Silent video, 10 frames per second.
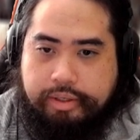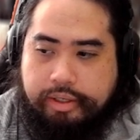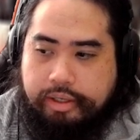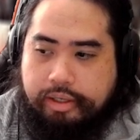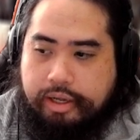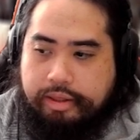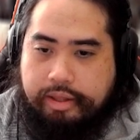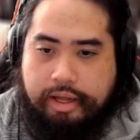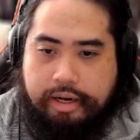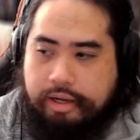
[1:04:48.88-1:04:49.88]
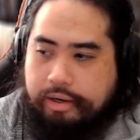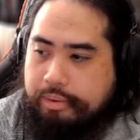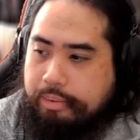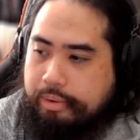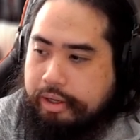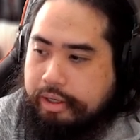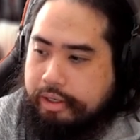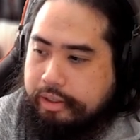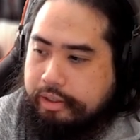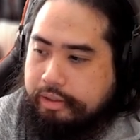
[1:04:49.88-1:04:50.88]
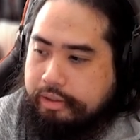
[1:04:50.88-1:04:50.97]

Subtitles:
Got that out of the way.